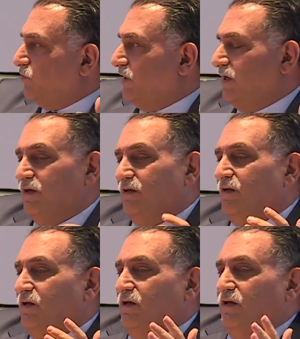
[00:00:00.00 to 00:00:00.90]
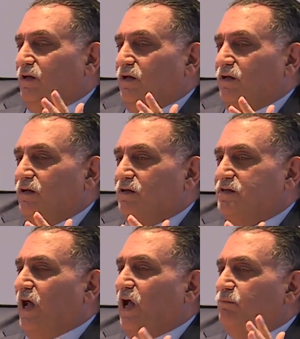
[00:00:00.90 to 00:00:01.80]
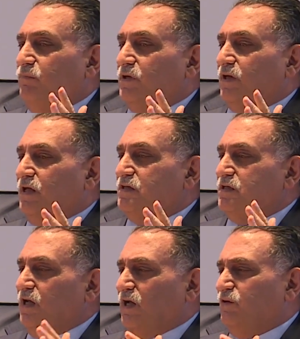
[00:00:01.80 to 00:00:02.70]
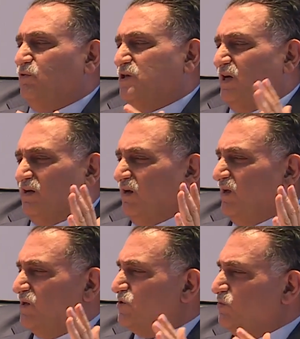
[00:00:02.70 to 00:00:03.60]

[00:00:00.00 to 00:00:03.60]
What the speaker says: withdraw from Gaza, to disengage from Gaza.